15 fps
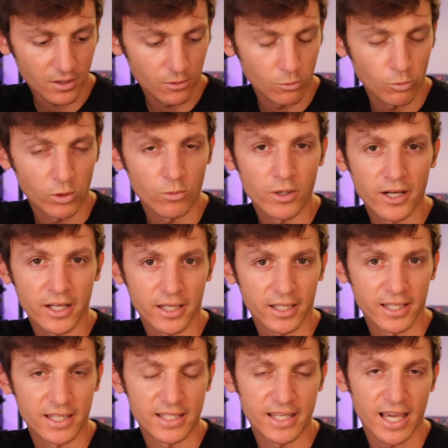we want to
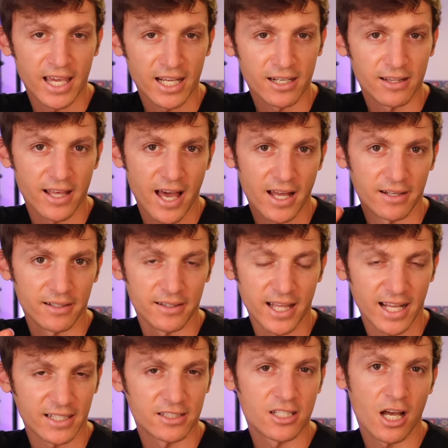gain
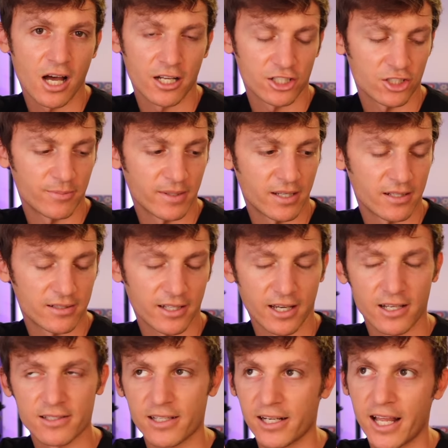that touch, because like
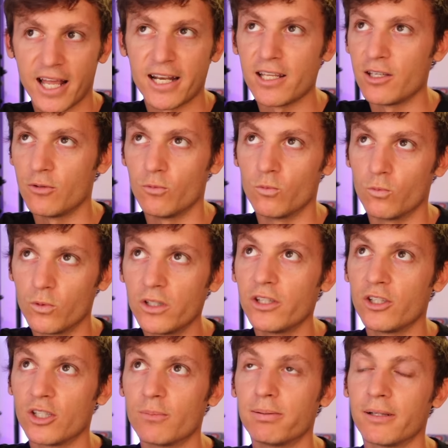I said, any really
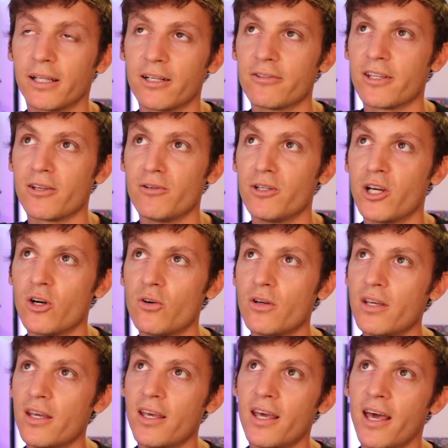good player that you know
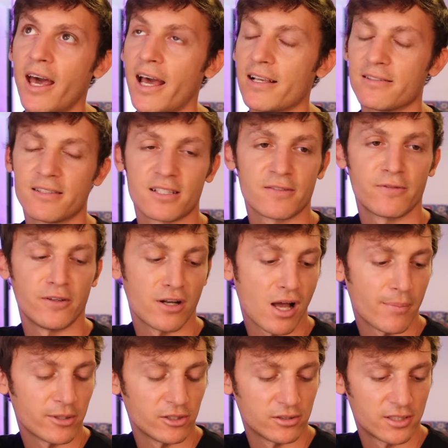has this
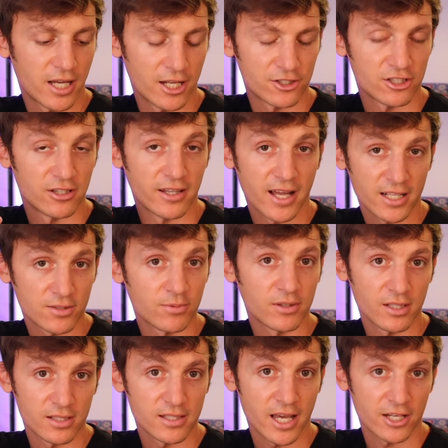phenomenal touch, and that's what
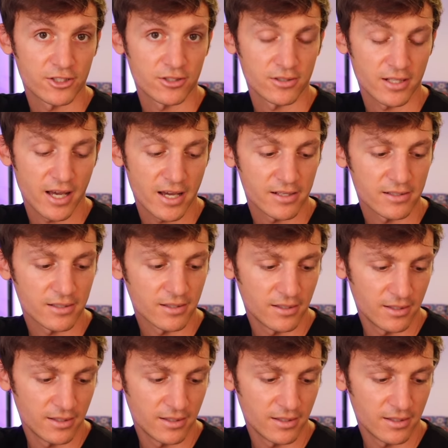this exercise